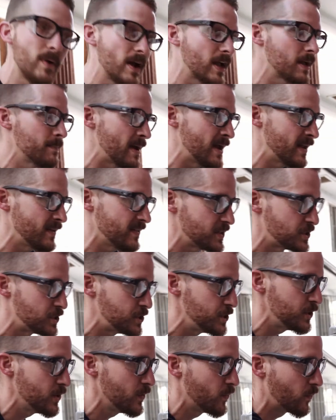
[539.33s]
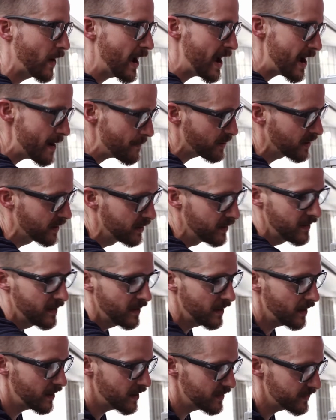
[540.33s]
recommend that you wrap
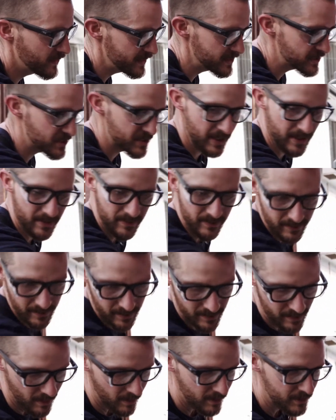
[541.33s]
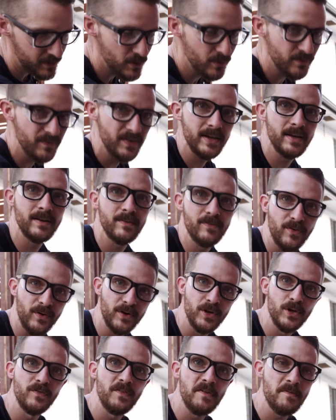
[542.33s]
uh, this in the UV uh,
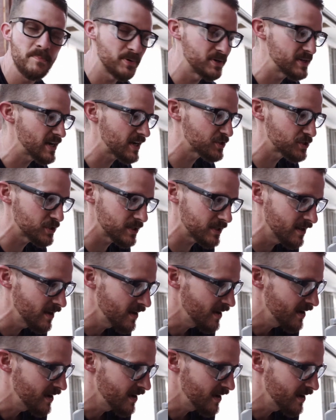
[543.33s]
for UV protection.